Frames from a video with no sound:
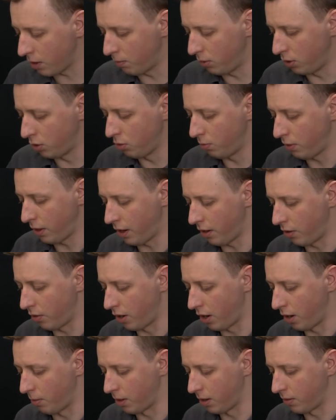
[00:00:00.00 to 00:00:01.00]
the blue power
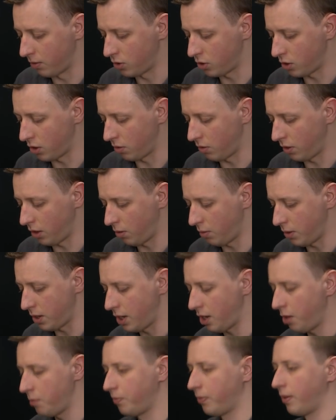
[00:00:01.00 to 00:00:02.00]
armour. So there we
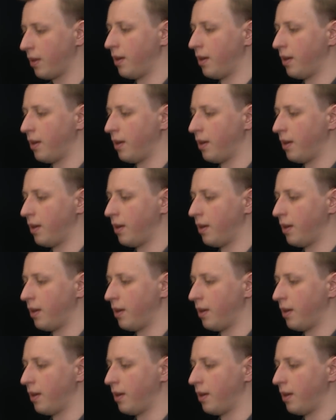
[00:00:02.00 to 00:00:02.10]
go.